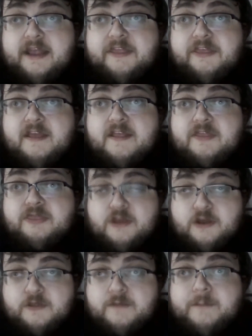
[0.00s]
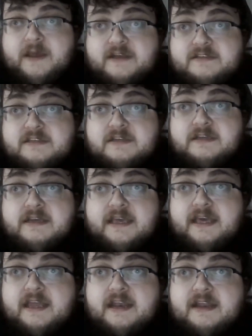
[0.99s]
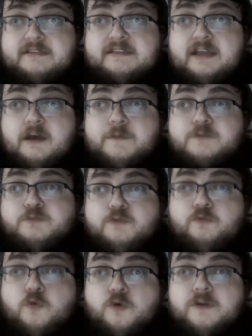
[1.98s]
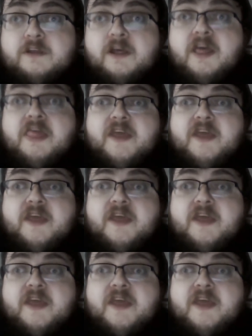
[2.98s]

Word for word: I think they're the best candidates to help us move forward.